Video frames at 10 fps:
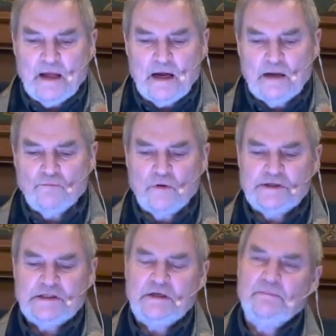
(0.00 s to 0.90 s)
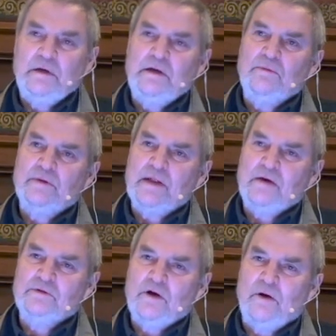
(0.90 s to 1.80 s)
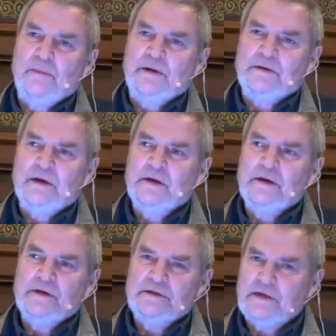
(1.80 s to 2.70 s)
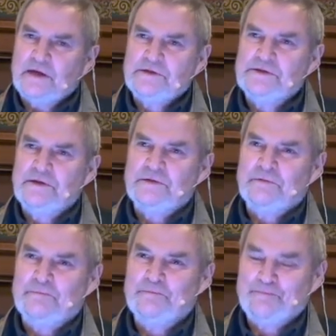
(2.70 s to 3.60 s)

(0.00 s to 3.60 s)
and watching me without comment, tucks in.